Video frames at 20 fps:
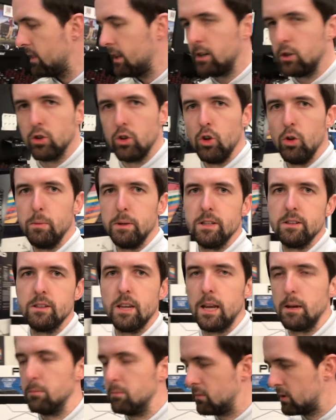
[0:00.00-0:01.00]
they should all be the
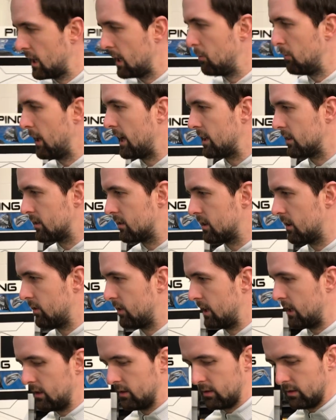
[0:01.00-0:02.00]
same. Same length,
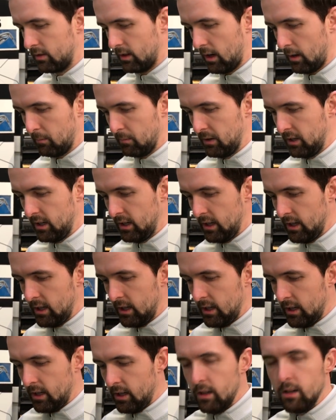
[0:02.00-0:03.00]
everything else the same.
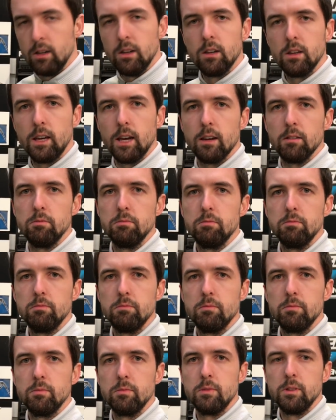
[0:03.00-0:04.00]
Yeah.
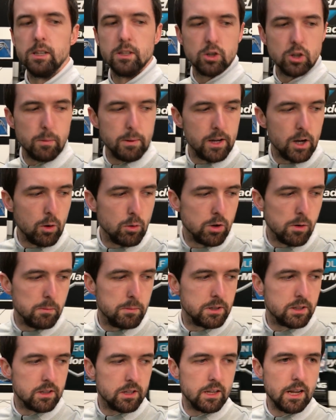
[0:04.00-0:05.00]
There's going to be no
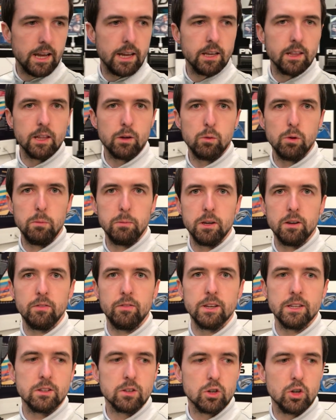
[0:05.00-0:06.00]
numbers today. There will be a
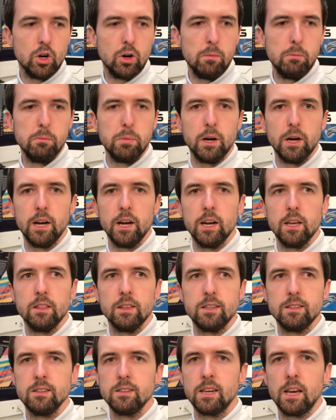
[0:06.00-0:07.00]
fit to come, but
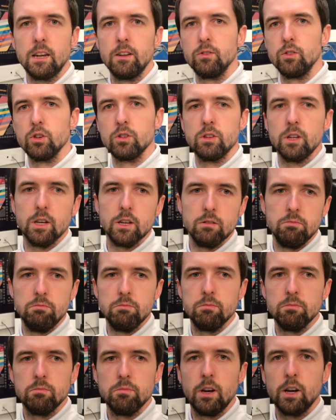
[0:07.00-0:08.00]
this is kind of just a
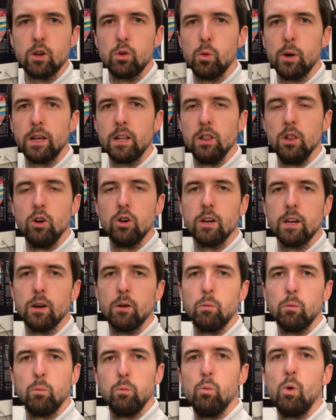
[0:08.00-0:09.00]
quick look at
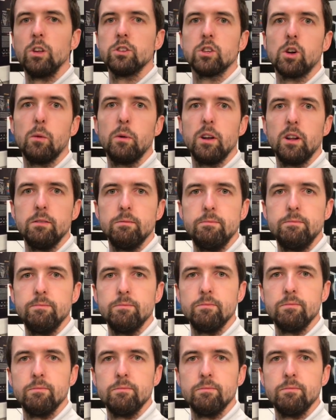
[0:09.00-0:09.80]
what's going on.